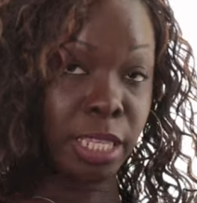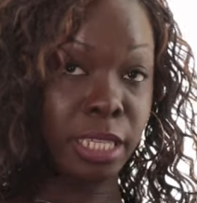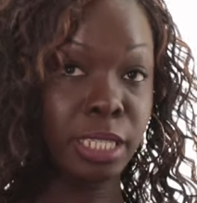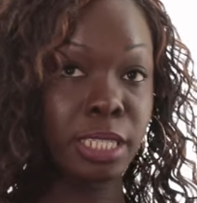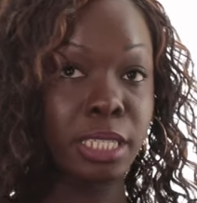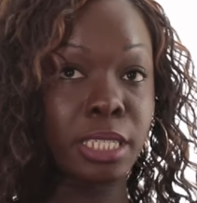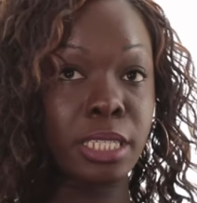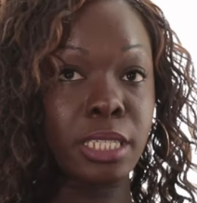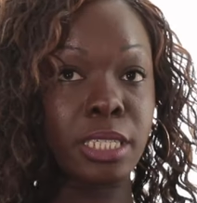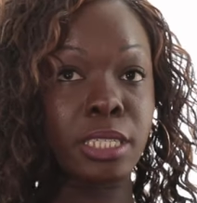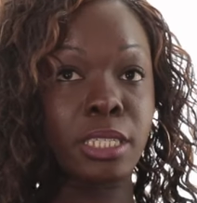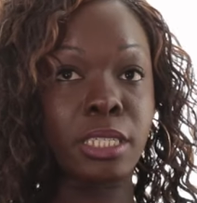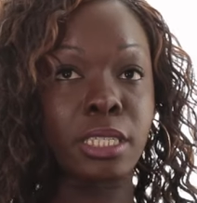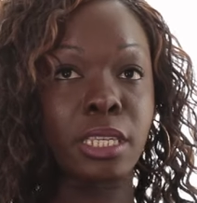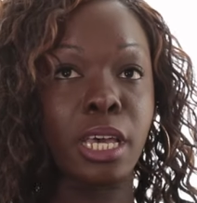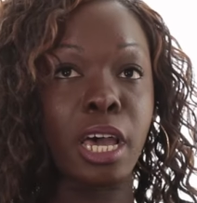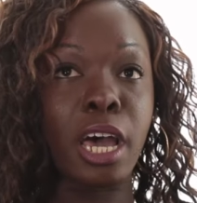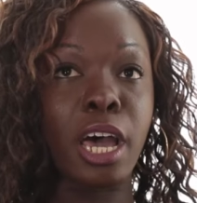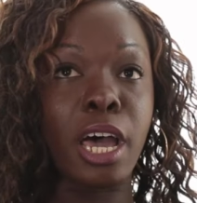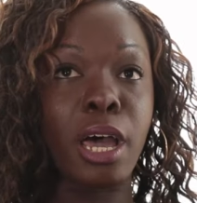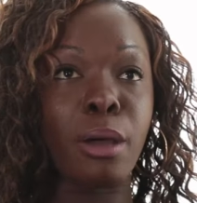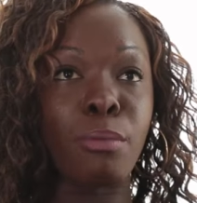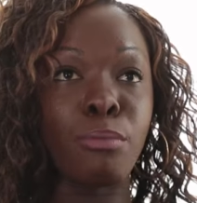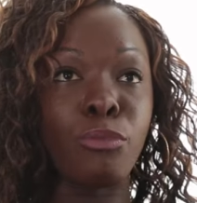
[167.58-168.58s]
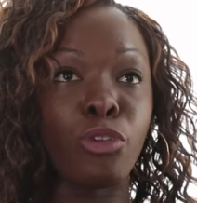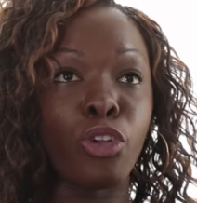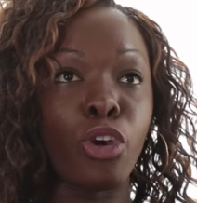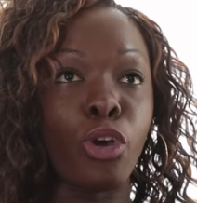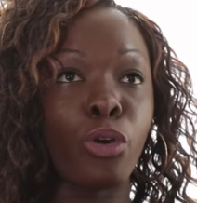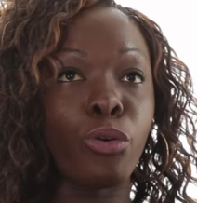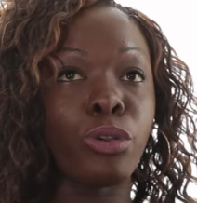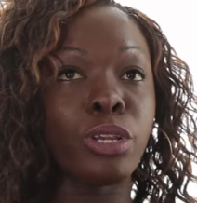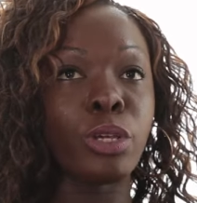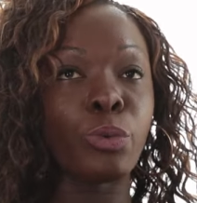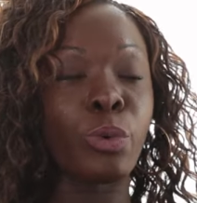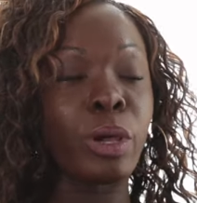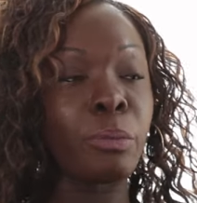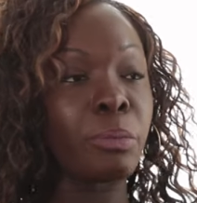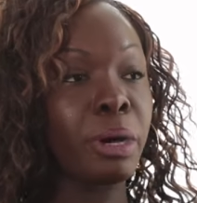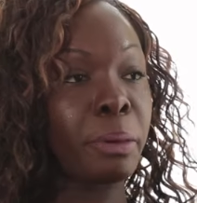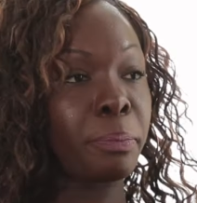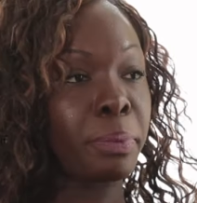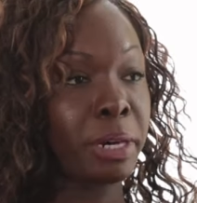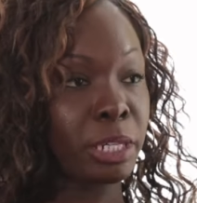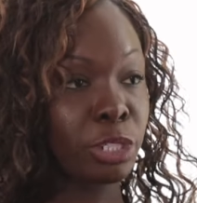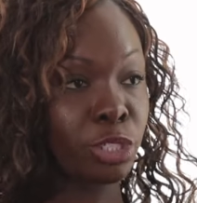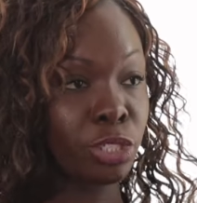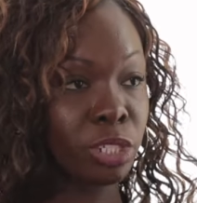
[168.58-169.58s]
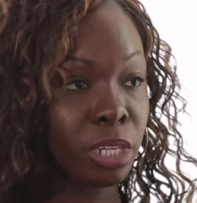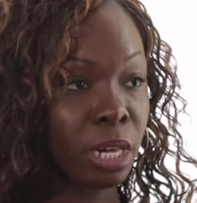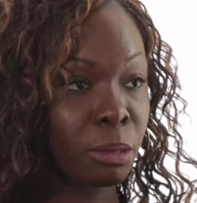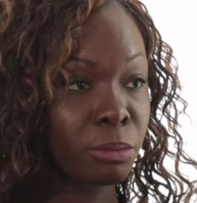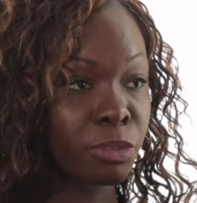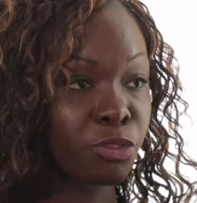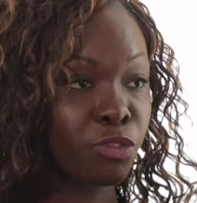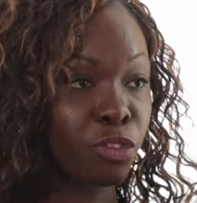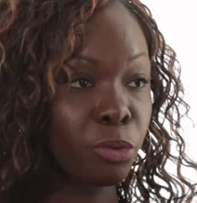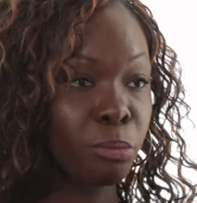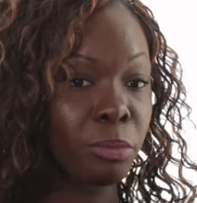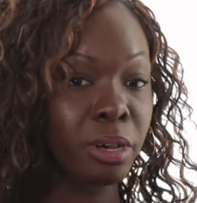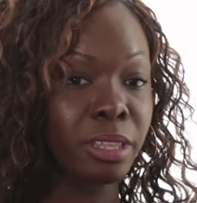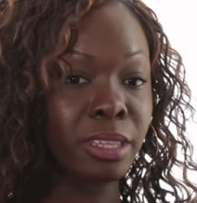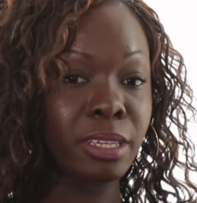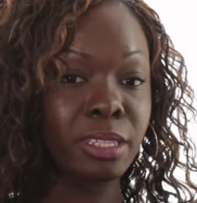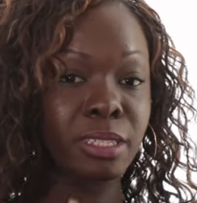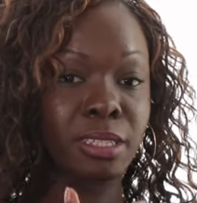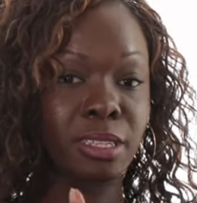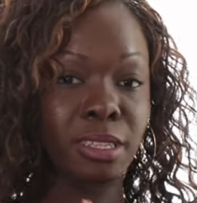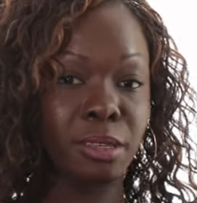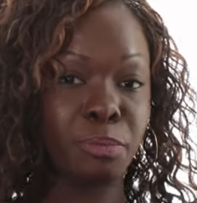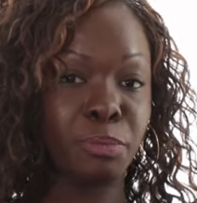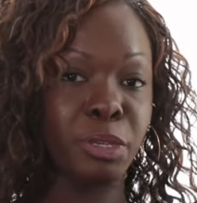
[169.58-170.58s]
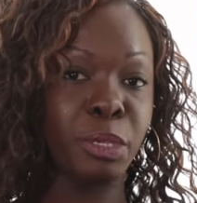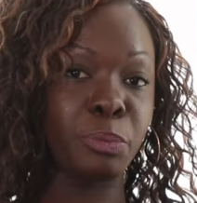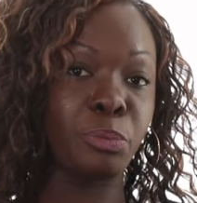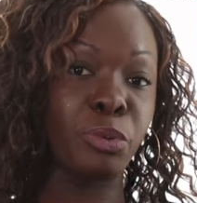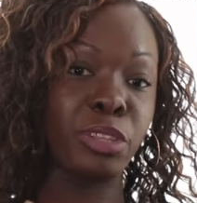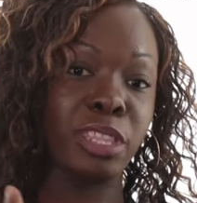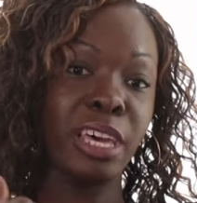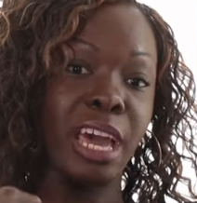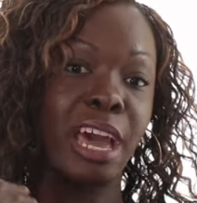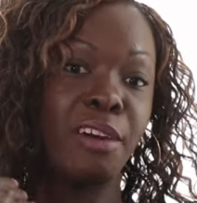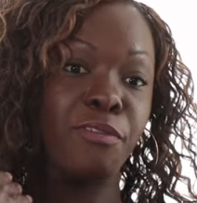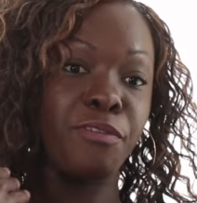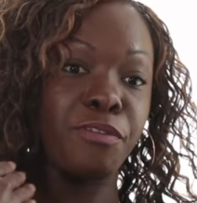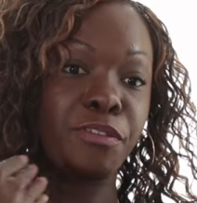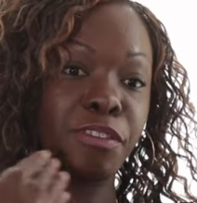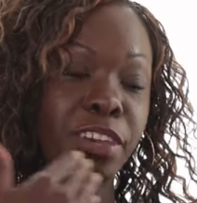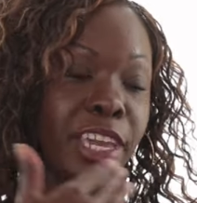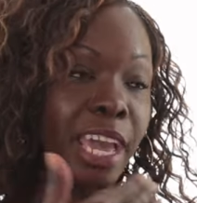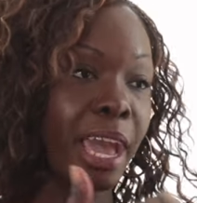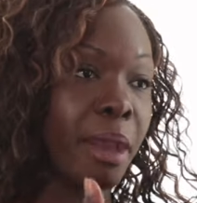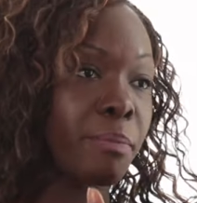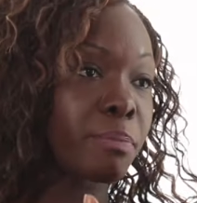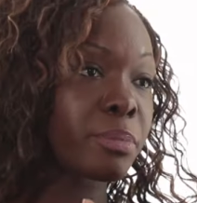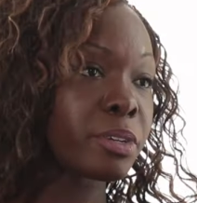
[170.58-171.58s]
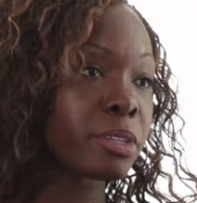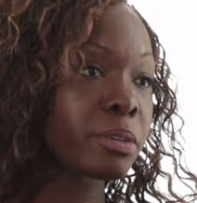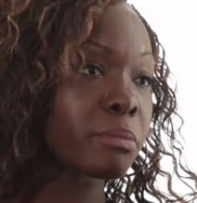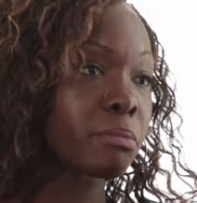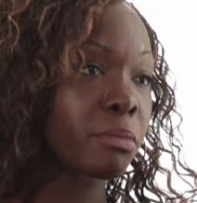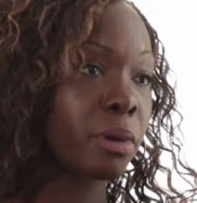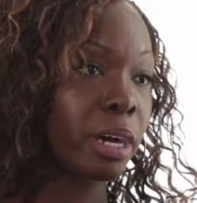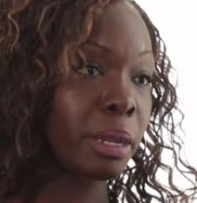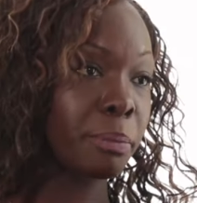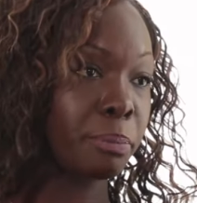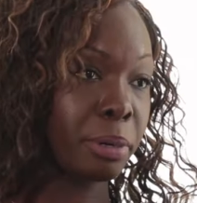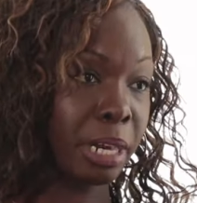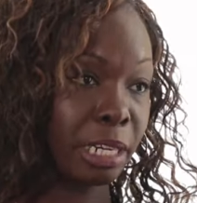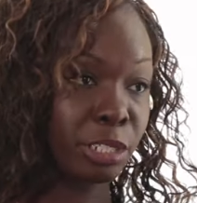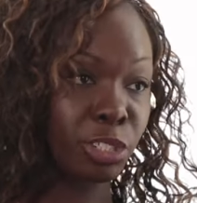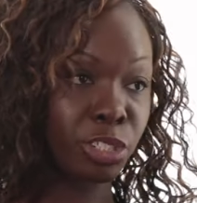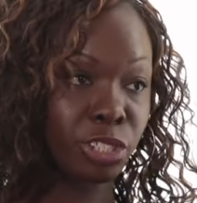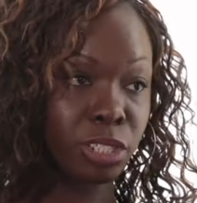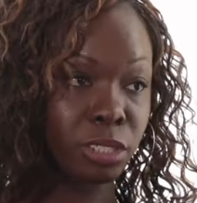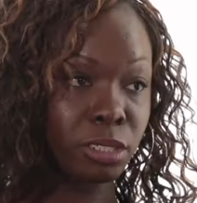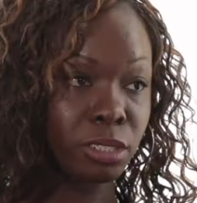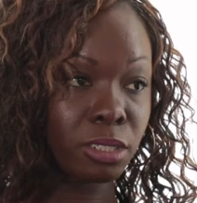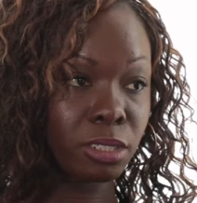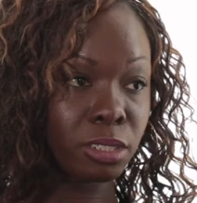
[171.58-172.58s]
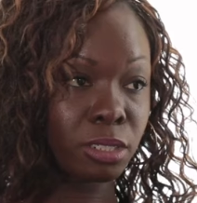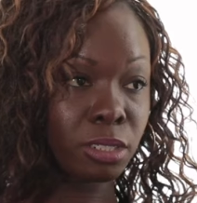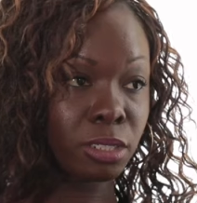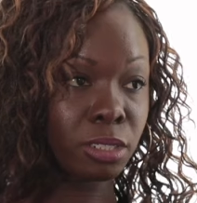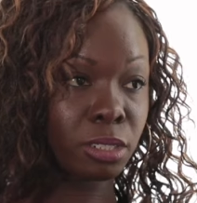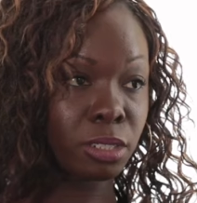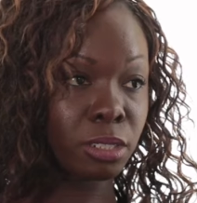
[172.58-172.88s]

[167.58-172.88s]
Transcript: This is um, not only where my passion comes from, but these are the people that have kept my passion